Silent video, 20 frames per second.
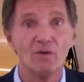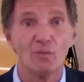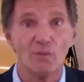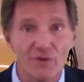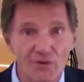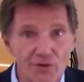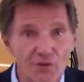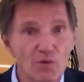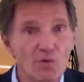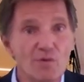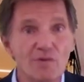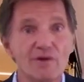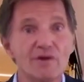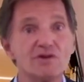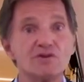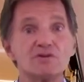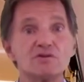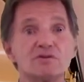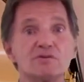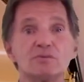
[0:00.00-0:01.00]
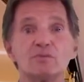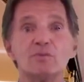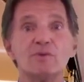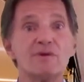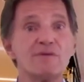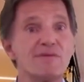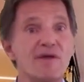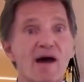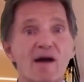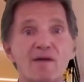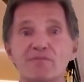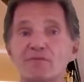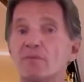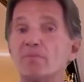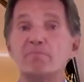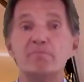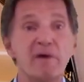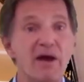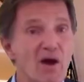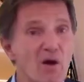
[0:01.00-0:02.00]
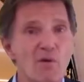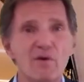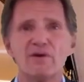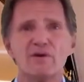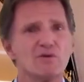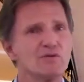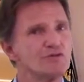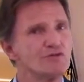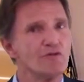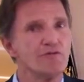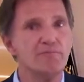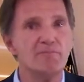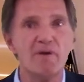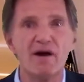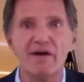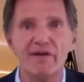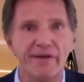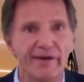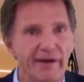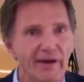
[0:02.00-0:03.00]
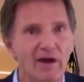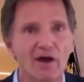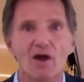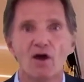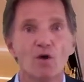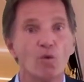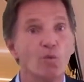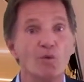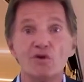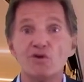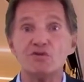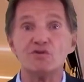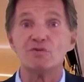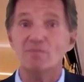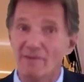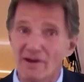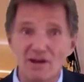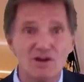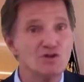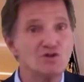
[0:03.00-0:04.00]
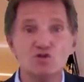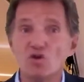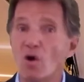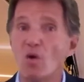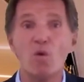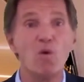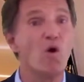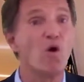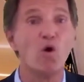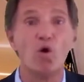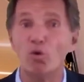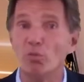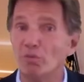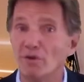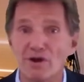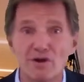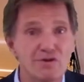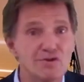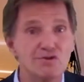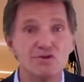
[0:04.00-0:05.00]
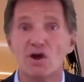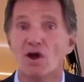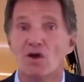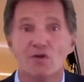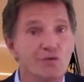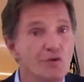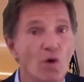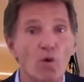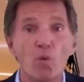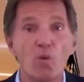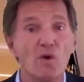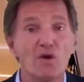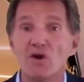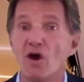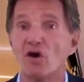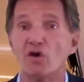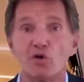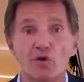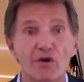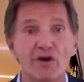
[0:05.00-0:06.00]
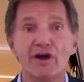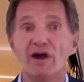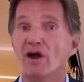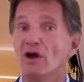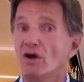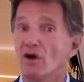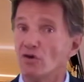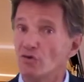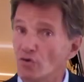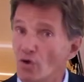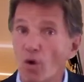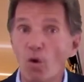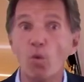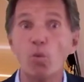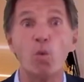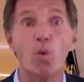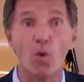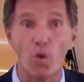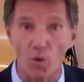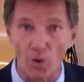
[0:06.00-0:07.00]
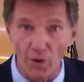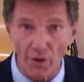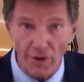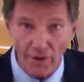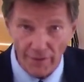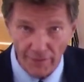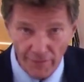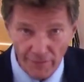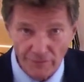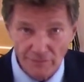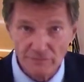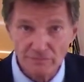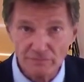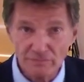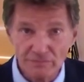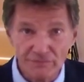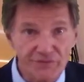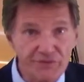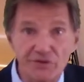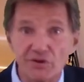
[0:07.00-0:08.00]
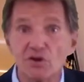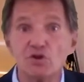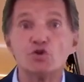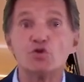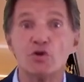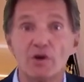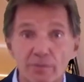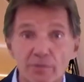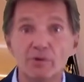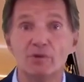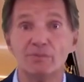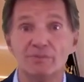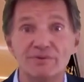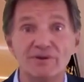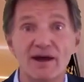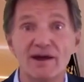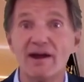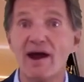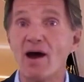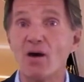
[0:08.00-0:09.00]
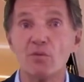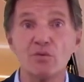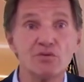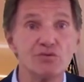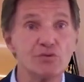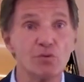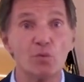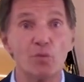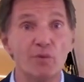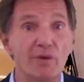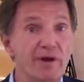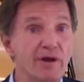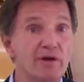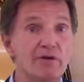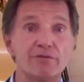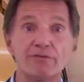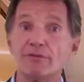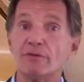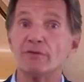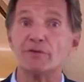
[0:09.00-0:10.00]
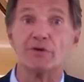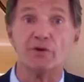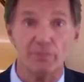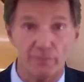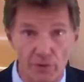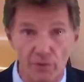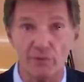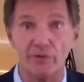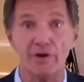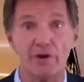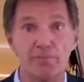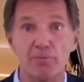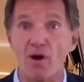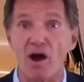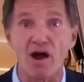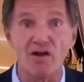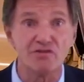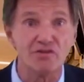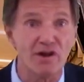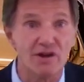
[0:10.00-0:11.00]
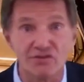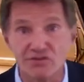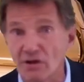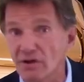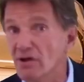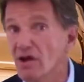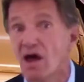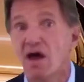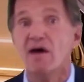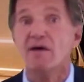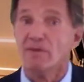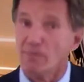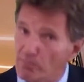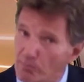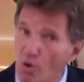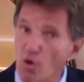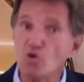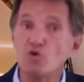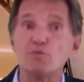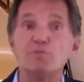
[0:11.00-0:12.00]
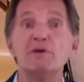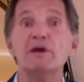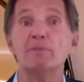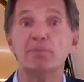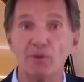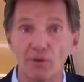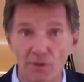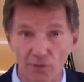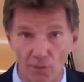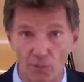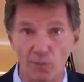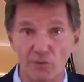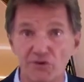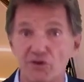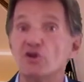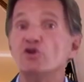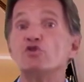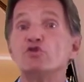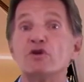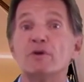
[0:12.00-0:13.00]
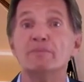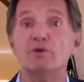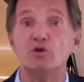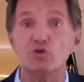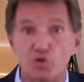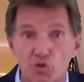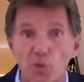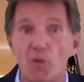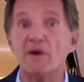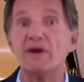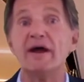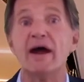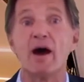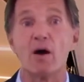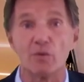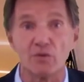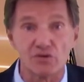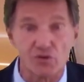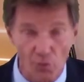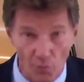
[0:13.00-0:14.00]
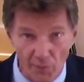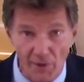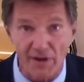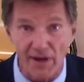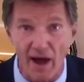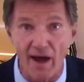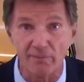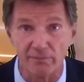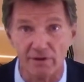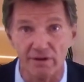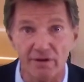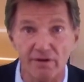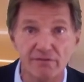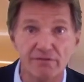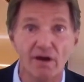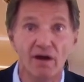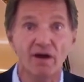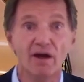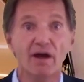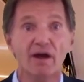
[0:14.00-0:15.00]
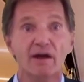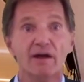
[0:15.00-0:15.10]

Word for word: We do this without the barriers of money, which means no homeless, no one hungry, no war, contribute 10 hours a week for community projects. Most people would contribute 20 hours a week, I believe,